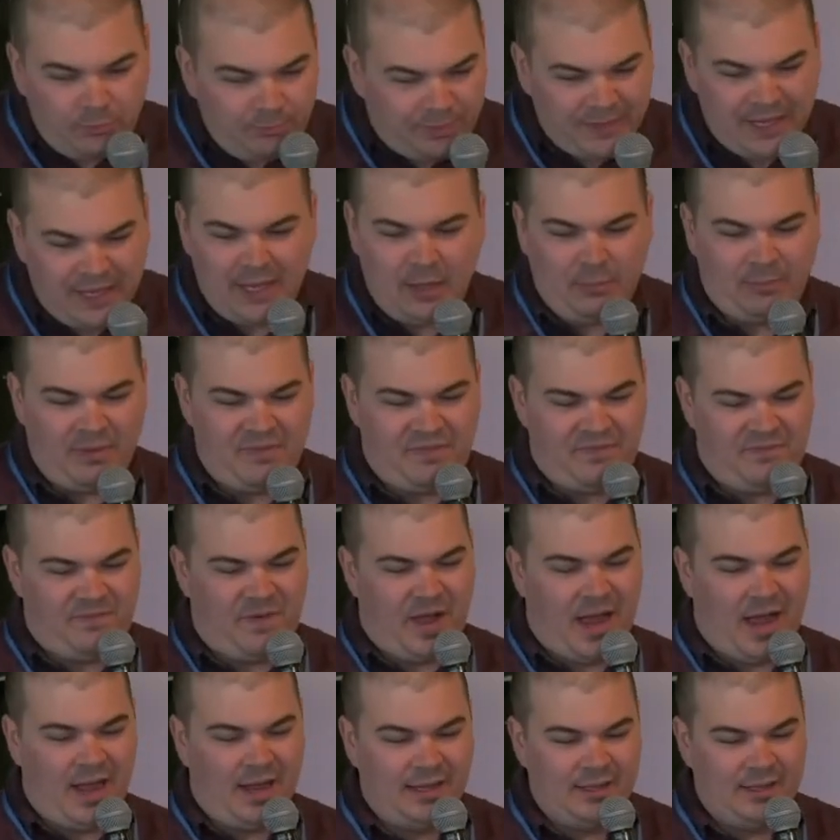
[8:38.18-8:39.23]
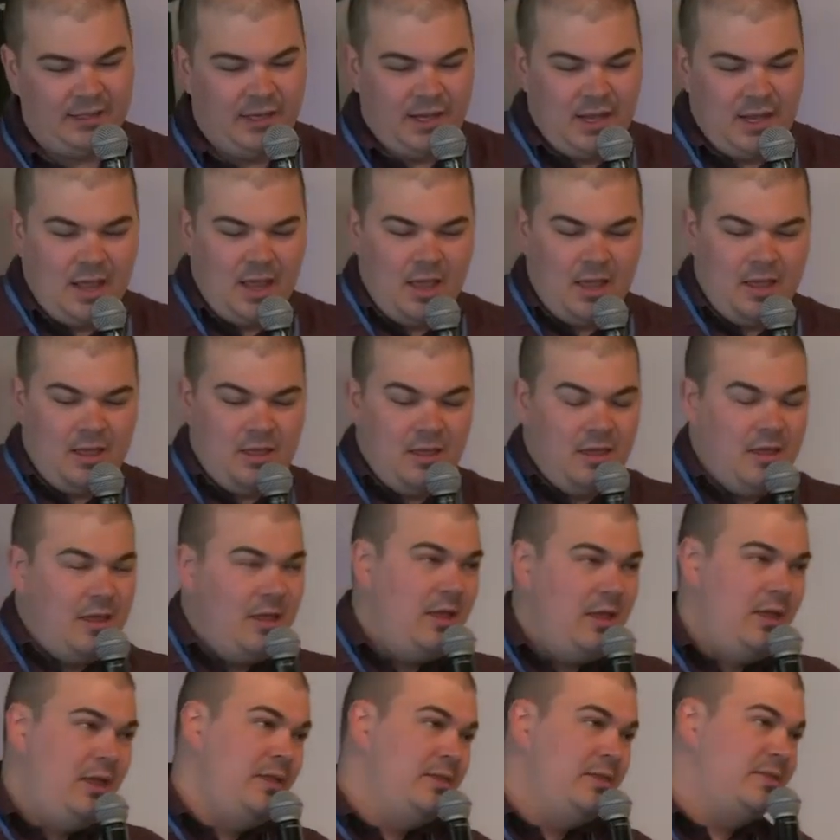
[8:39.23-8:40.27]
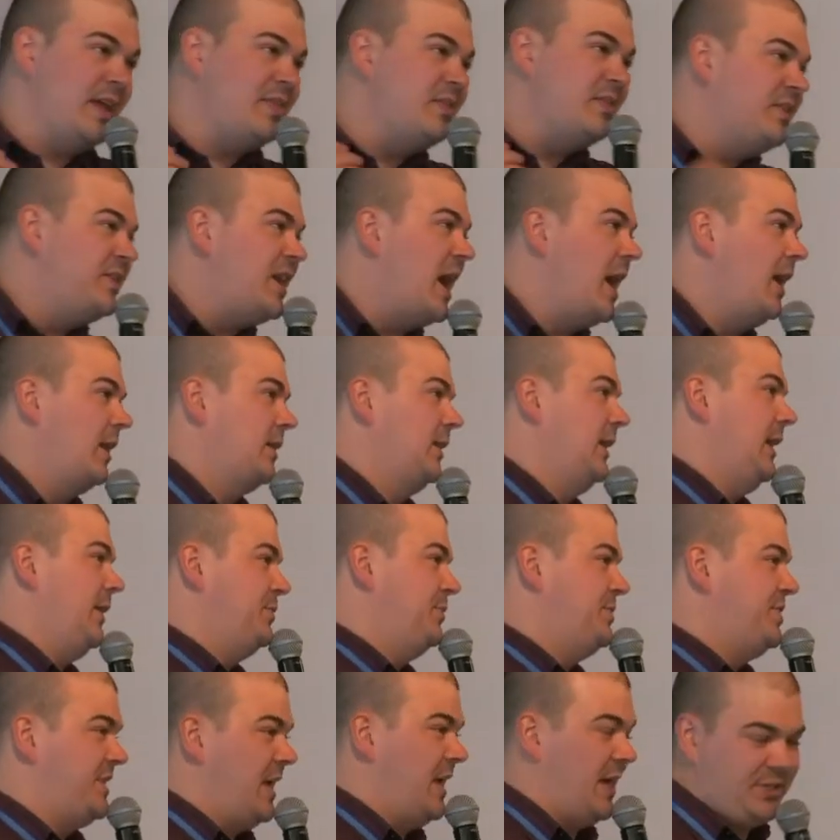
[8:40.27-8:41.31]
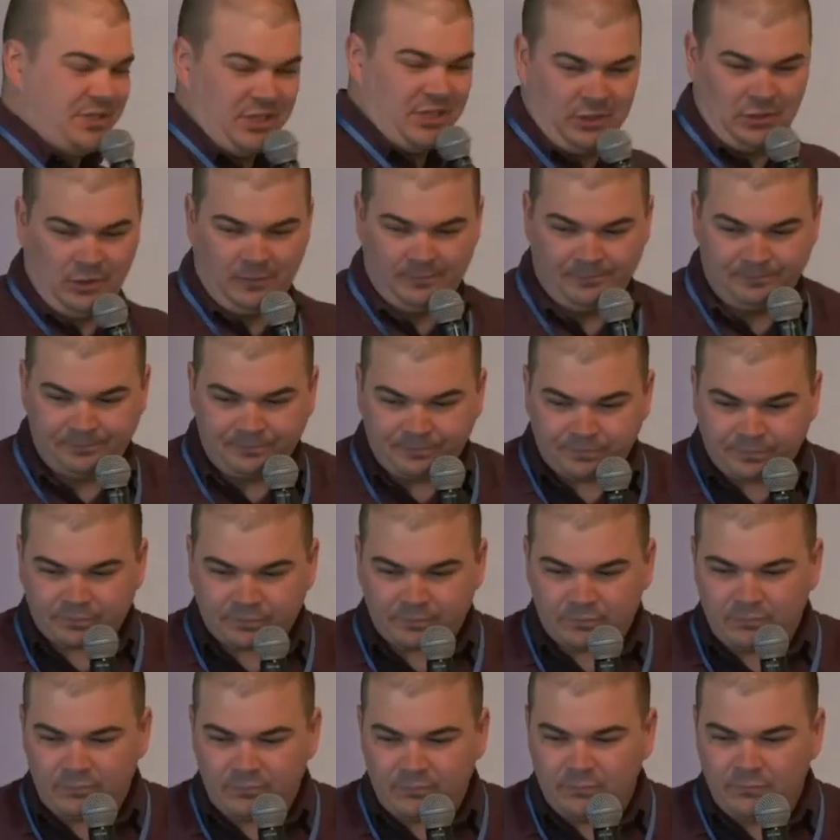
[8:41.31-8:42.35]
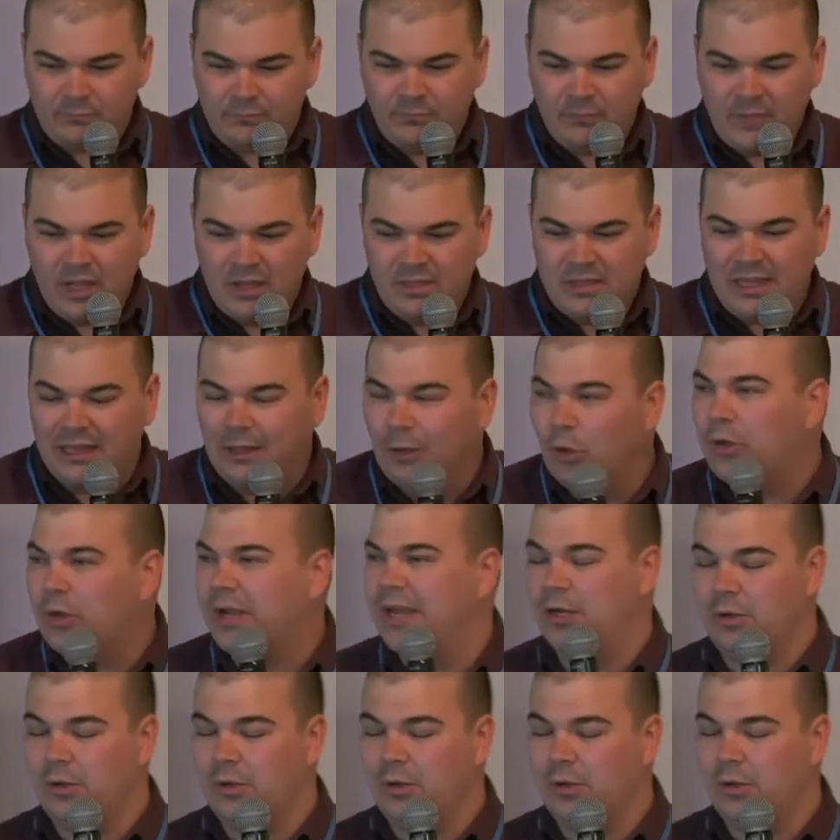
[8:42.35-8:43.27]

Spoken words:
it, it'll be fine. Then the dark clouds start to come. They're looking up,